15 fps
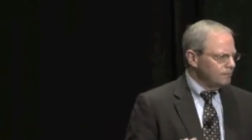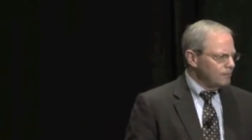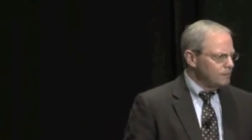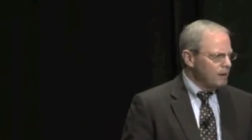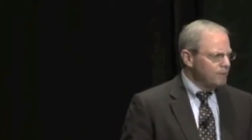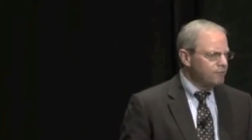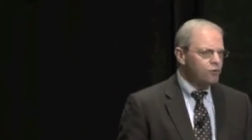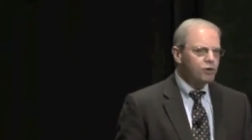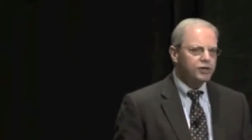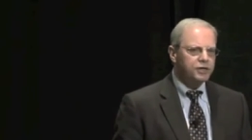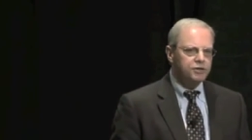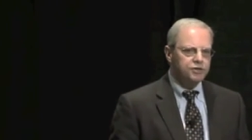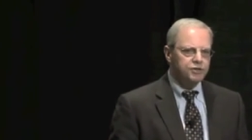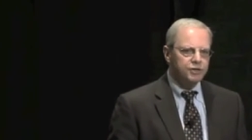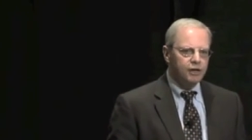about 4
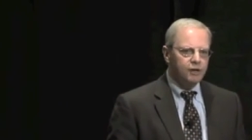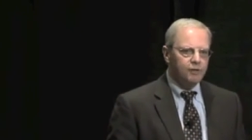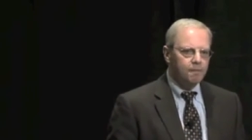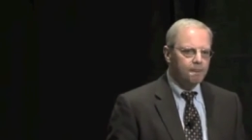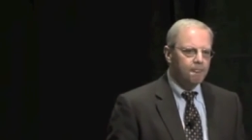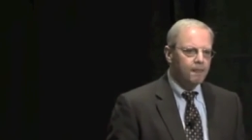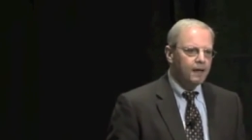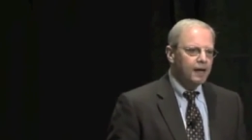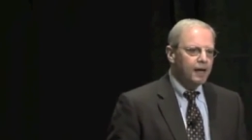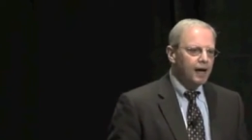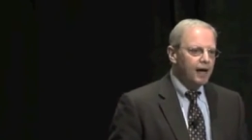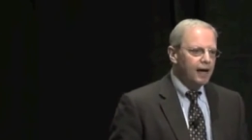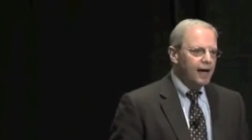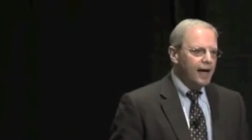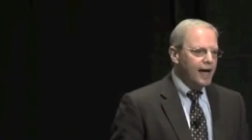years ago,
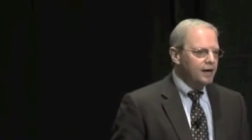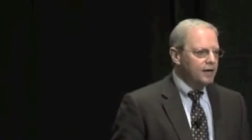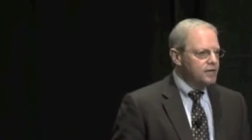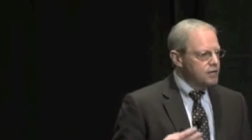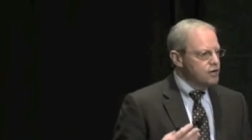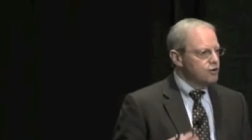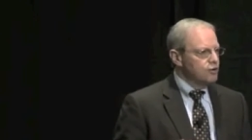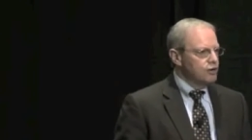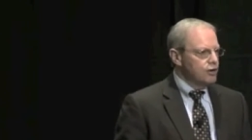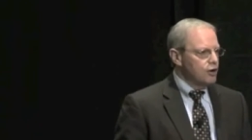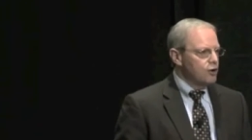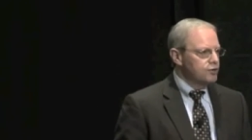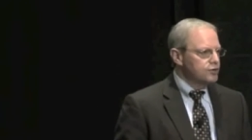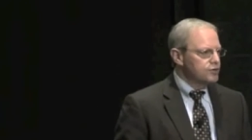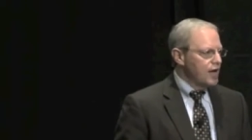and a year
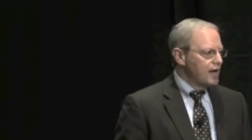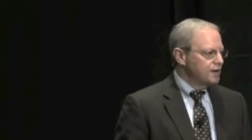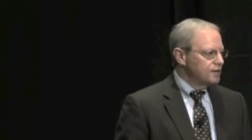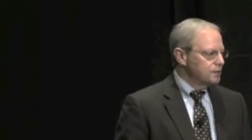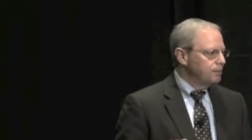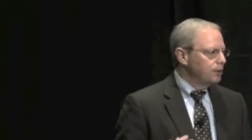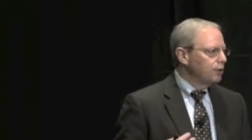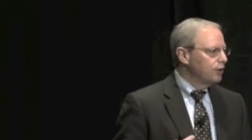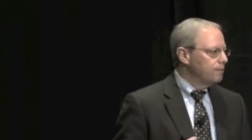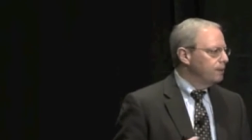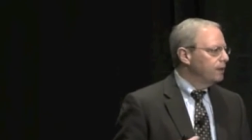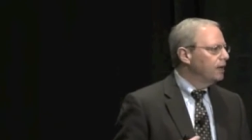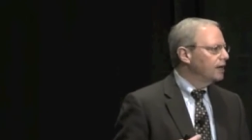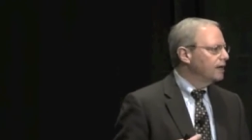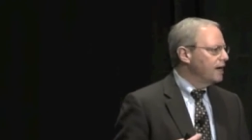ago decided to pull the
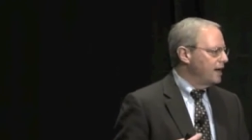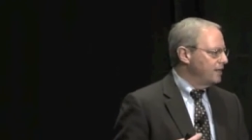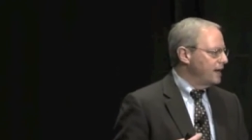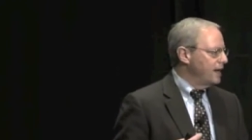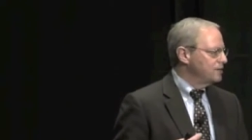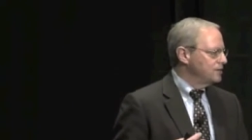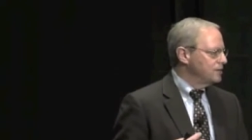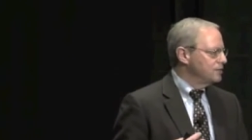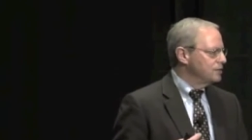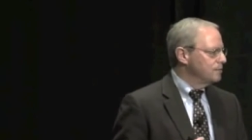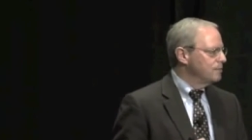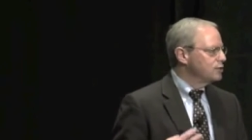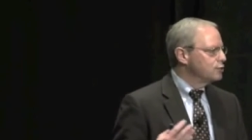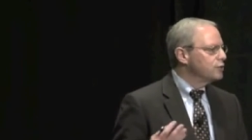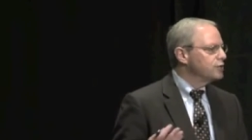plug on that
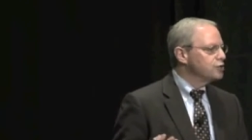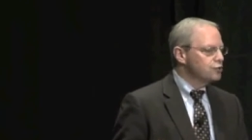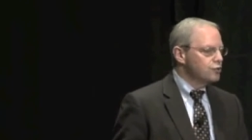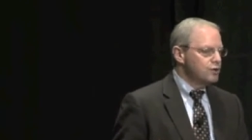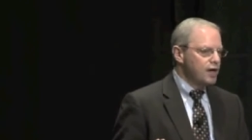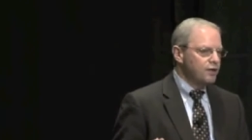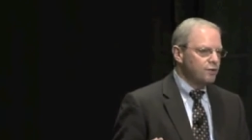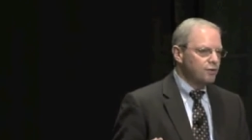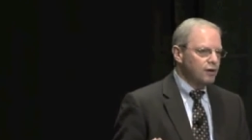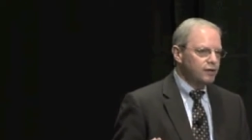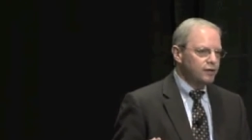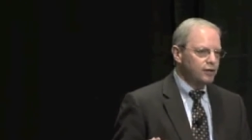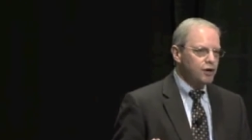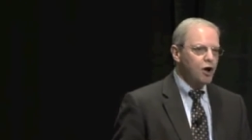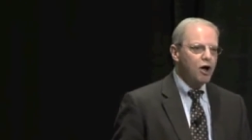system and switch to another one.
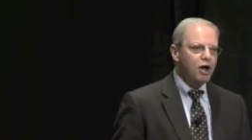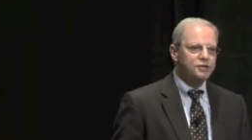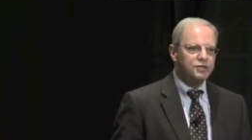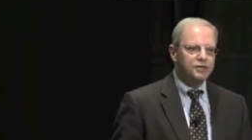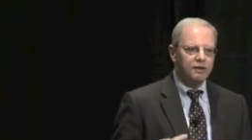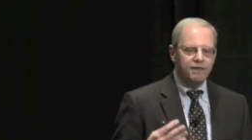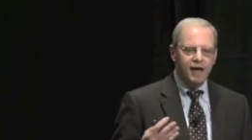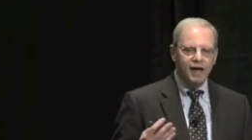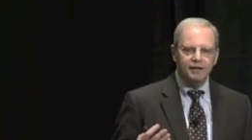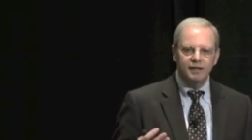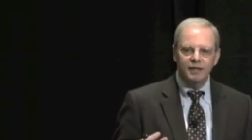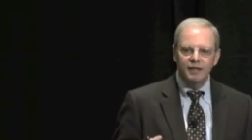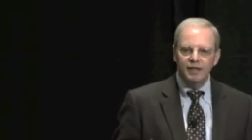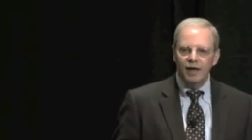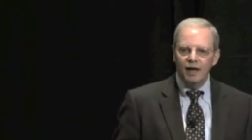The cost of that
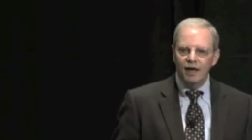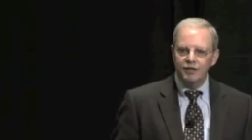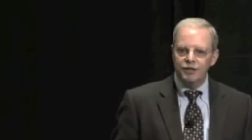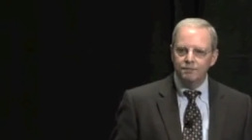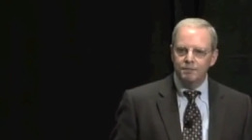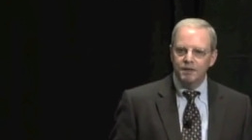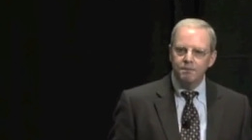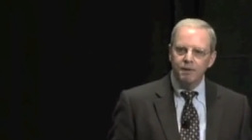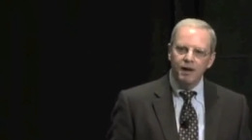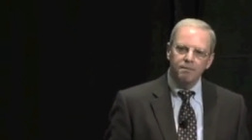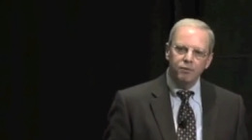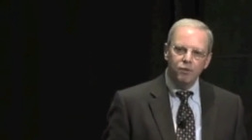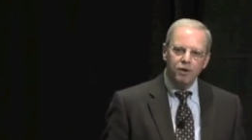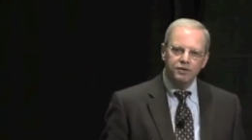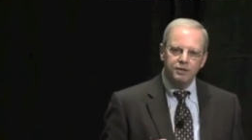speed
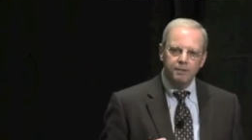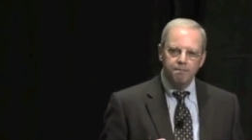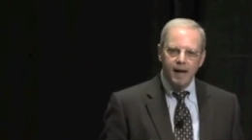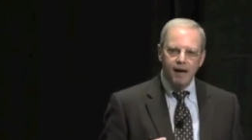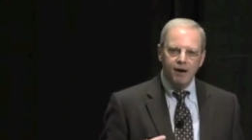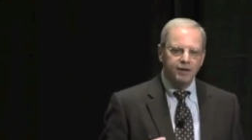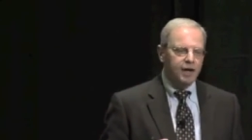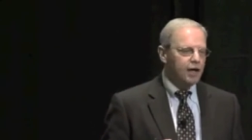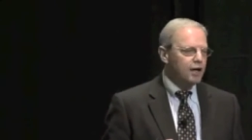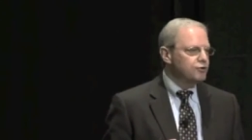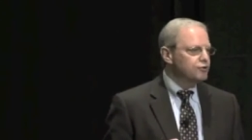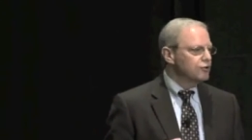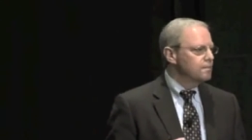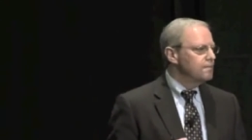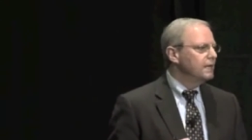bump was about
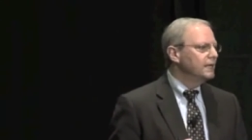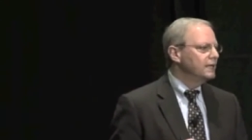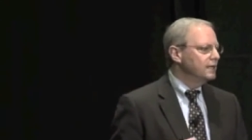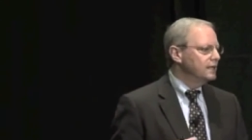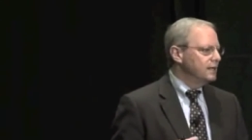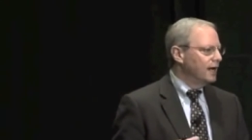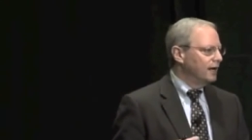$100 million.